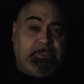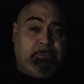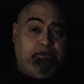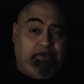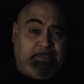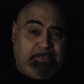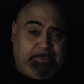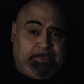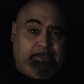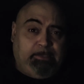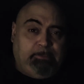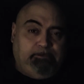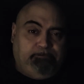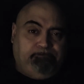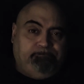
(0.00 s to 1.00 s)
to be
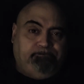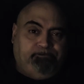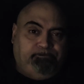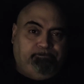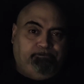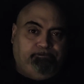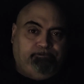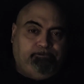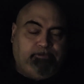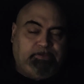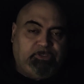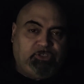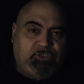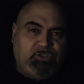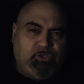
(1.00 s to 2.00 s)
still.
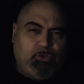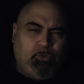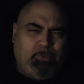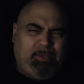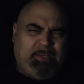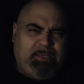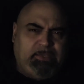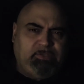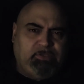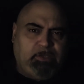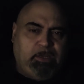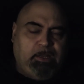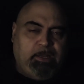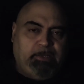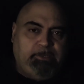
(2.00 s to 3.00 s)
Just know that he is
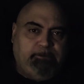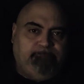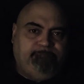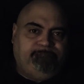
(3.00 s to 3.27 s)
God.